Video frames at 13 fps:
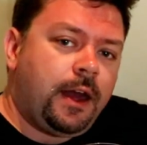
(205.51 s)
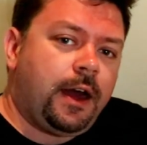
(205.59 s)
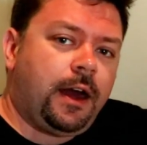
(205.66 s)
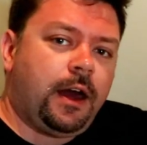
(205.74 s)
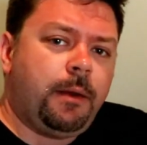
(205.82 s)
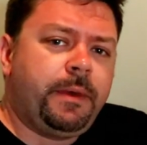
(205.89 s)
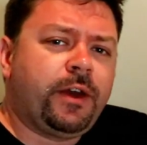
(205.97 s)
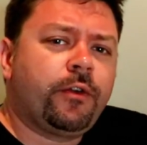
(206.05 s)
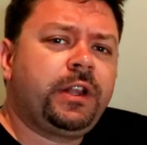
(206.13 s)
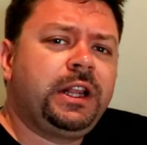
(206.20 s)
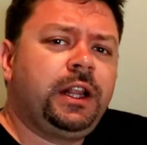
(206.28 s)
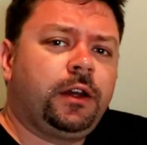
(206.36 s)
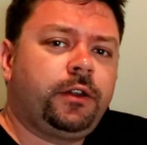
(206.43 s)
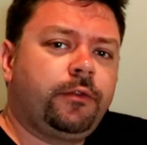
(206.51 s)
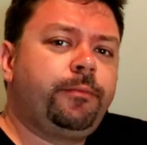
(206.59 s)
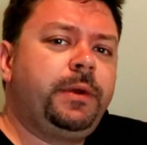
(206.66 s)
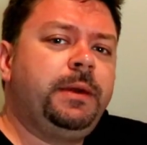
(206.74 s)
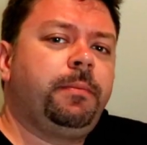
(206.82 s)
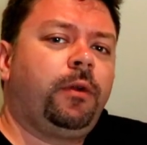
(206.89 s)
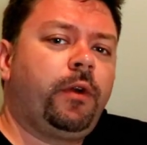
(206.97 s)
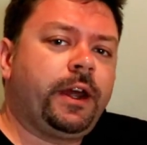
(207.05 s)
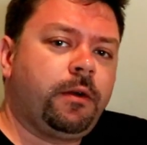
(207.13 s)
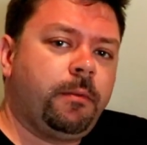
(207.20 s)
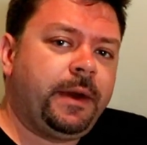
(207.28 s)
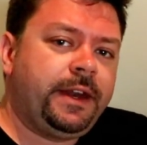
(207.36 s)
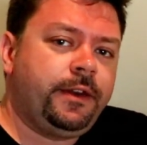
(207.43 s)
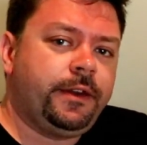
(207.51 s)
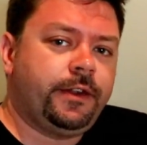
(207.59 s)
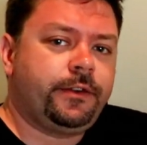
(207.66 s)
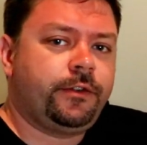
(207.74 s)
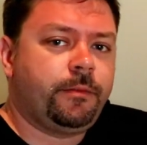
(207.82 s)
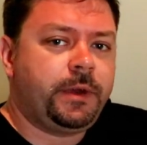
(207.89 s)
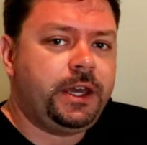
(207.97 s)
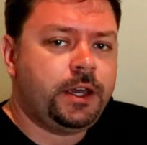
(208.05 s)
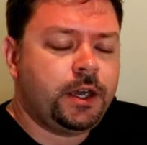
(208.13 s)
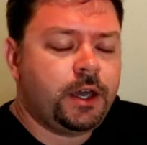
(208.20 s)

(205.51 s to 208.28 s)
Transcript: uh, because a lot of people recommended it to me.